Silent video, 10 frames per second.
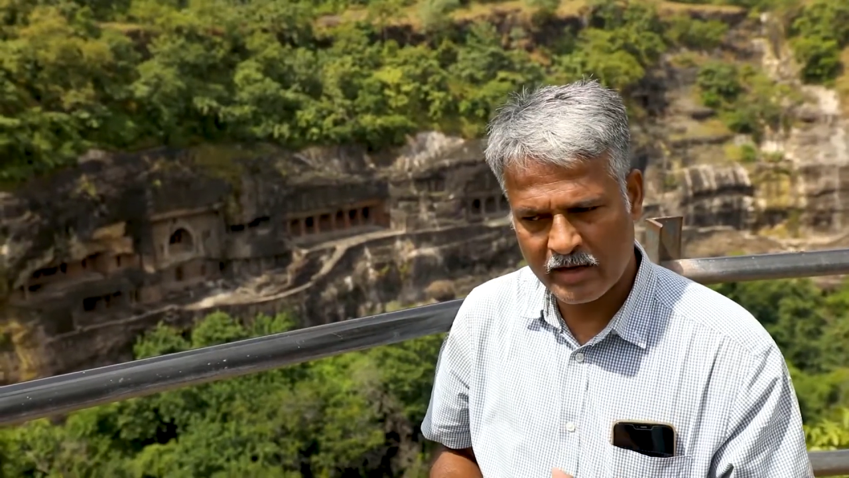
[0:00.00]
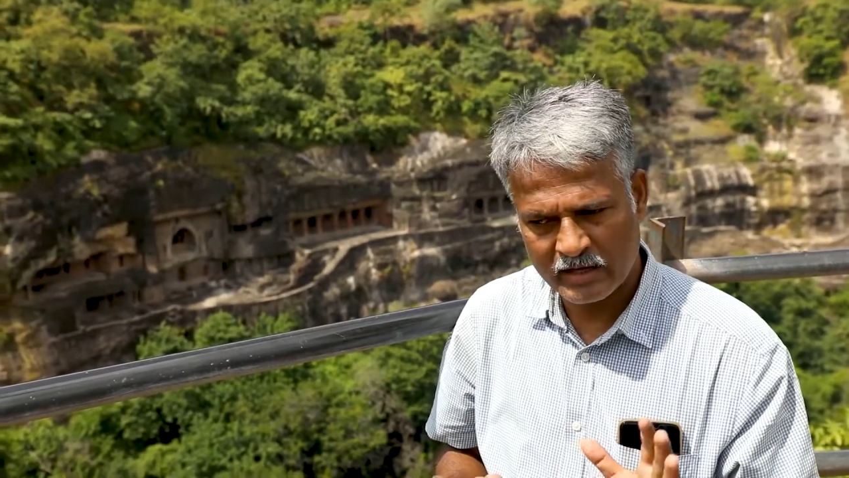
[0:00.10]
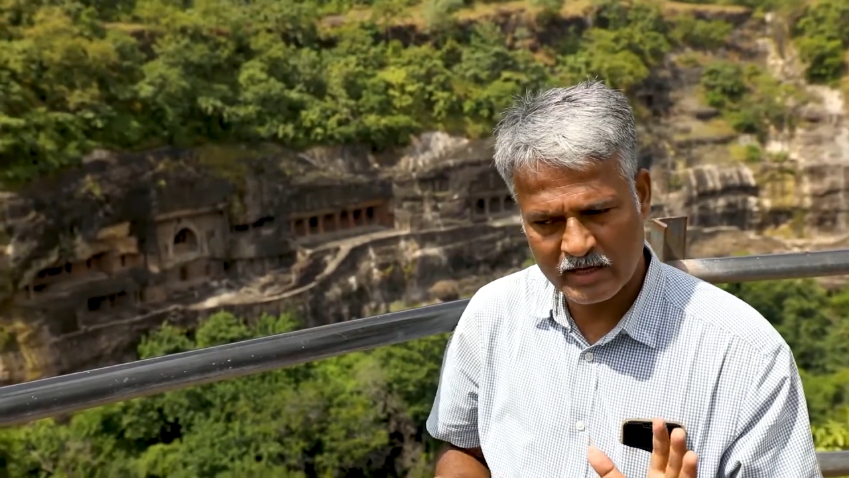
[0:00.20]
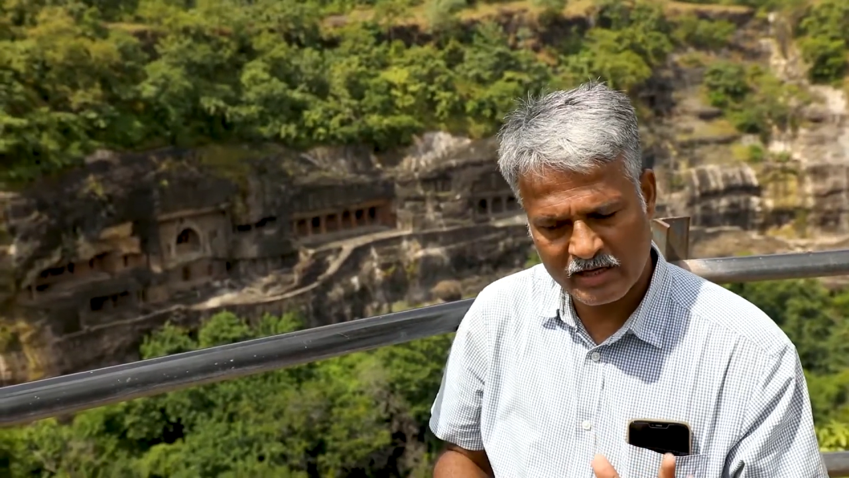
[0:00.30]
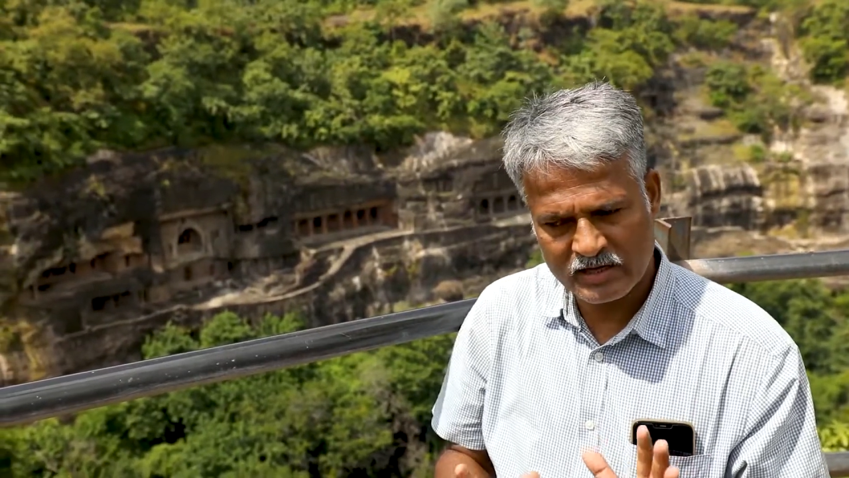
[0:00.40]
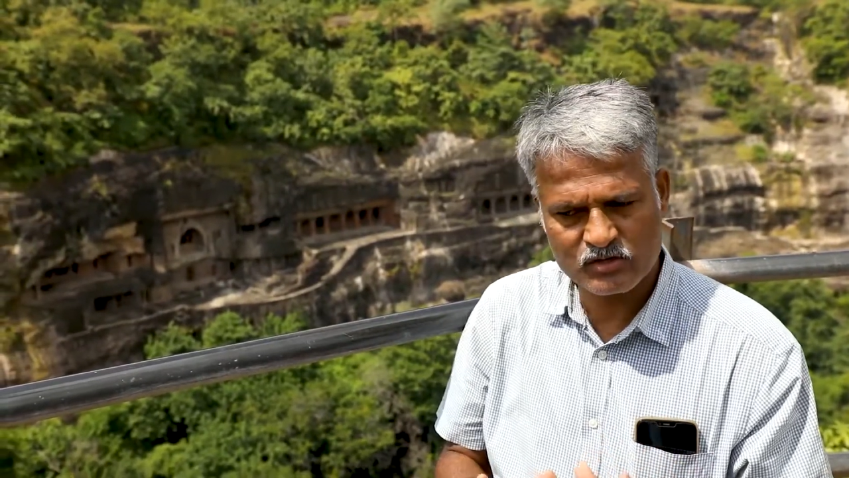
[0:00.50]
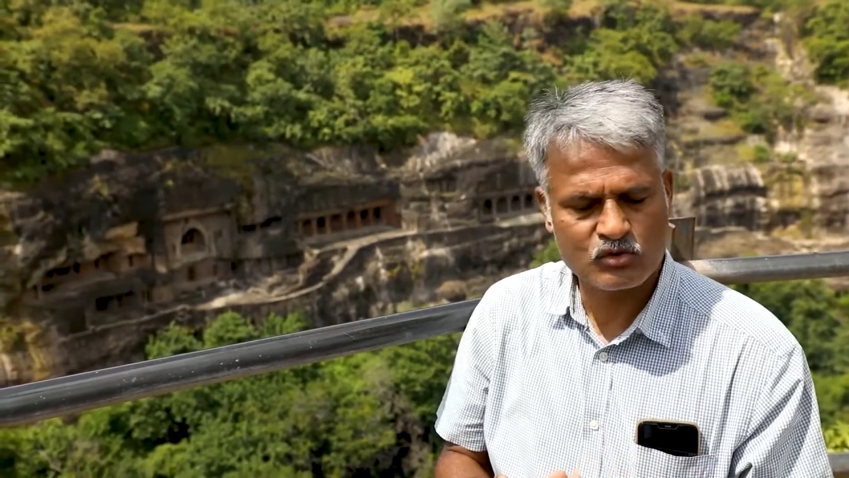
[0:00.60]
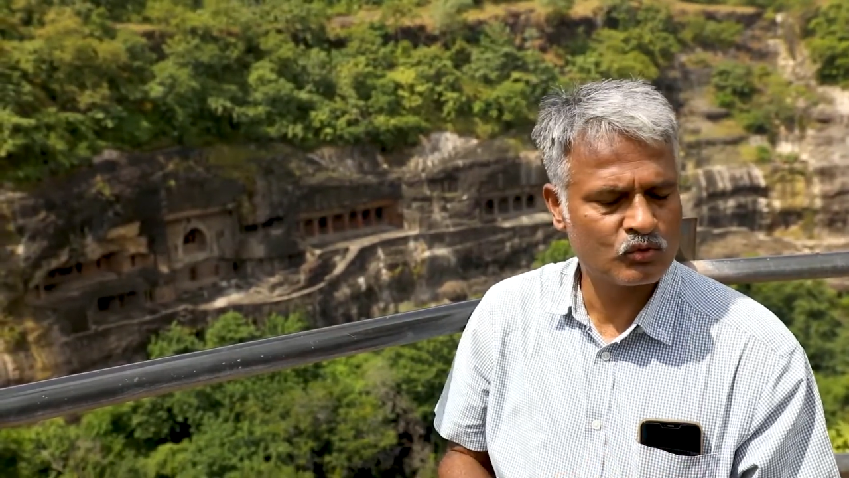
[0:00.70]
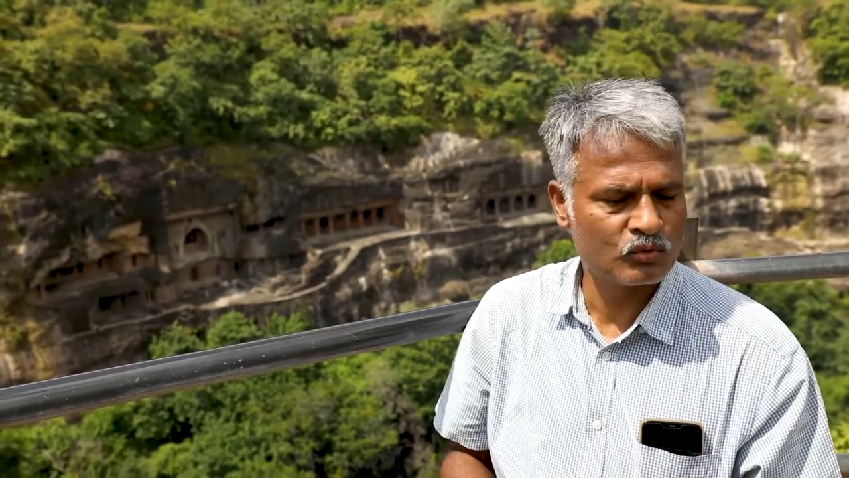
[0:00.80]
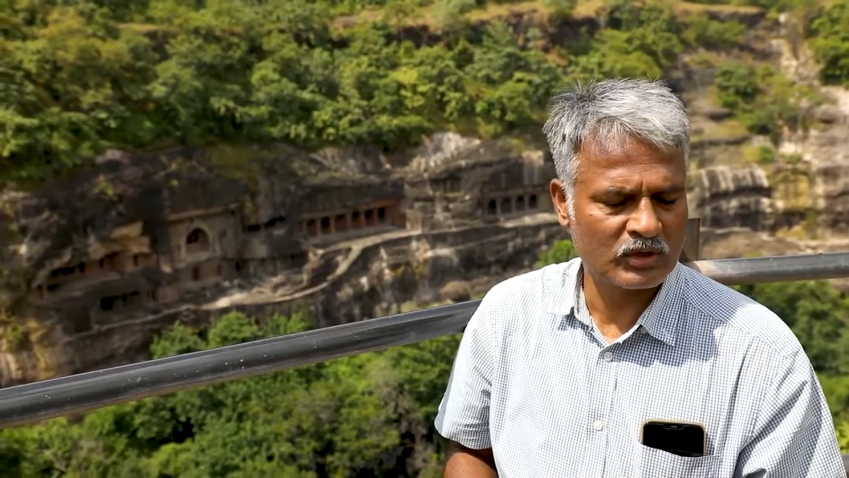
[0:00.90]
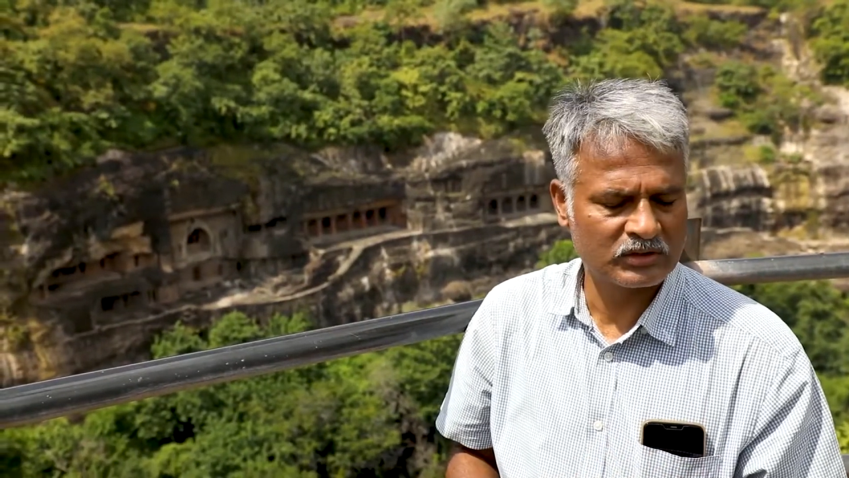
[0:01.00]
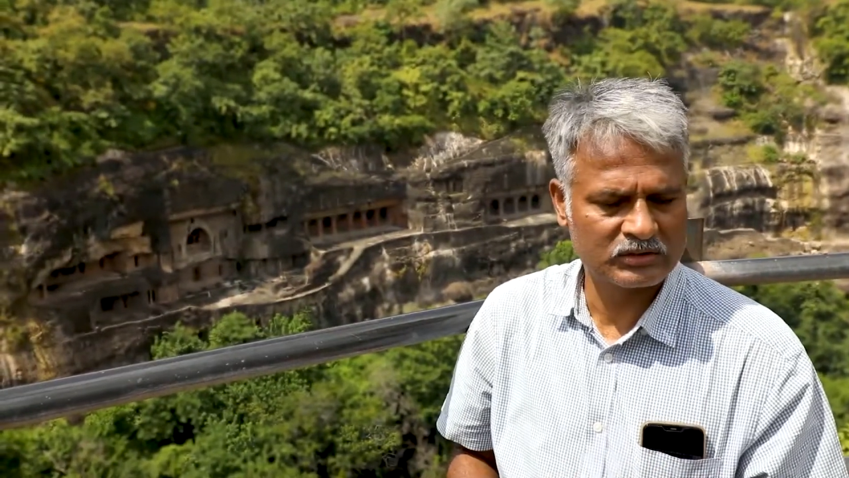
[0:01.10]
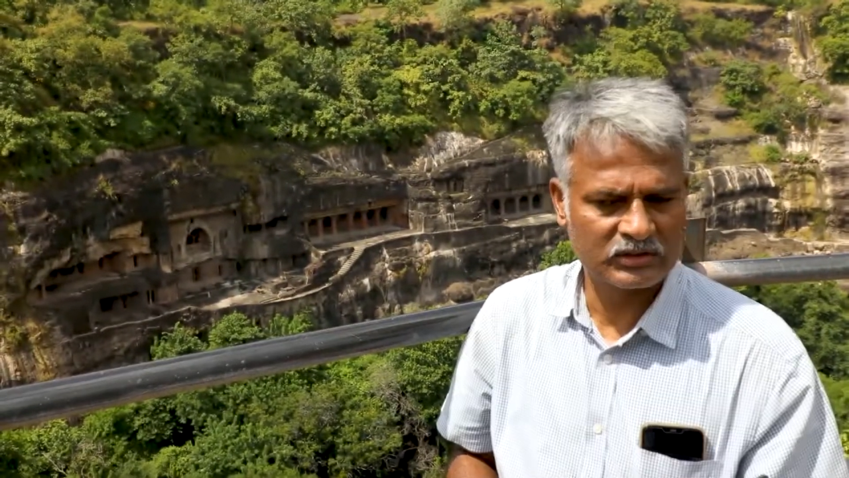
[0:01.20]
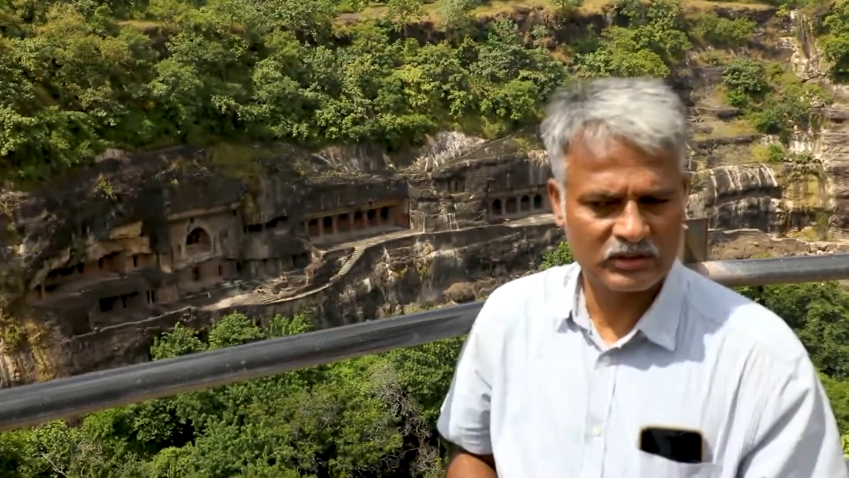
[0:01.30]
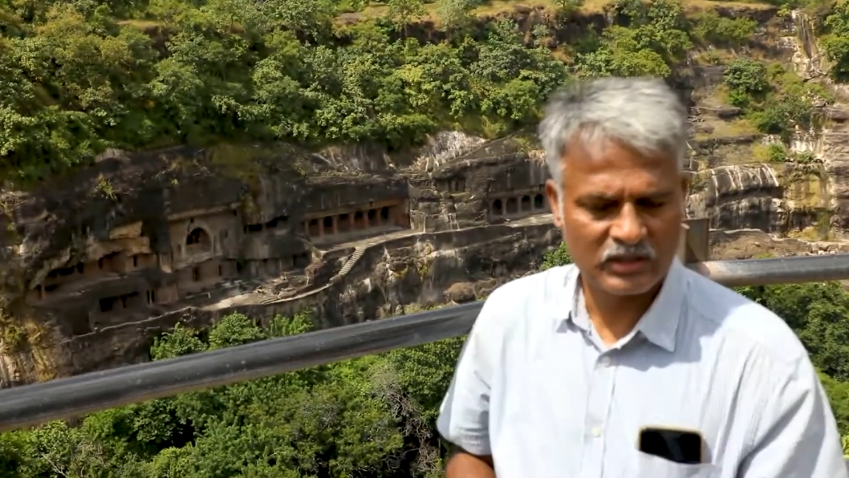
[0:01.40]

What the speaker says: latest 2 works